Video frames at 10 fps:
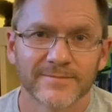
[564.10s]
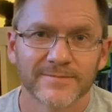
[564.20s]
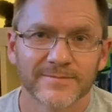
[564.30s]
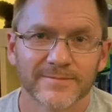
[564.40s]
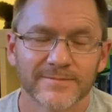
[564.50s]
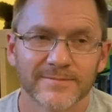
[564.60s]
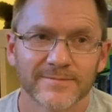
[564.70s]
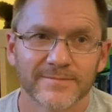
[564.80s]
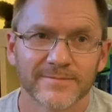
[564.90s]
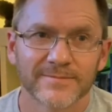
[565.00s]

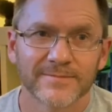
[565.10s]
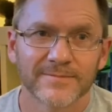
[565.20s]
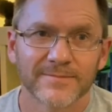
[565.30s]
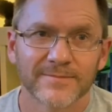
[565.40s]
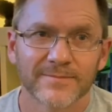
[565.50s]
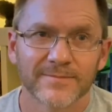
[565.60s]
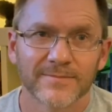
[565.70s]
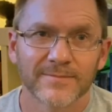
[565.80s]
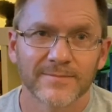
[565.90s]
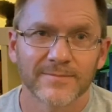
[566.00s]

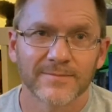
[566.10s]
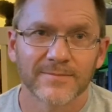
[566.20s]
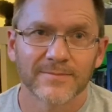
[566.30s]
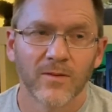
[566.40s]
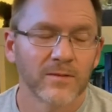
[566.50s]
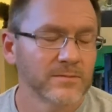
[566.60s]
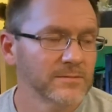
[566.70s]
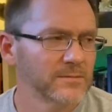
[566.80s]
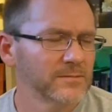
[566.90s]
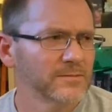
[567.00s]

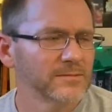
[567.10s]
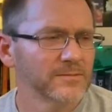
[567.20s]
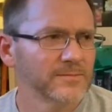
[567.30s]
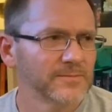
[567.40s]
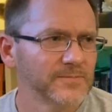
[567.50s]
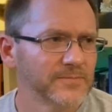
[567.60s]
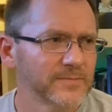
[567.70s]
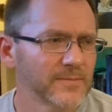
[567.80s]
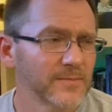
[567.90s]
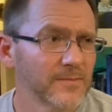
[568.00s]

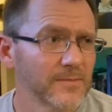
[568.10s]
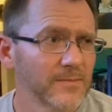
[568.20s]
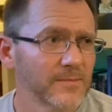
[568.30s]
[no speech]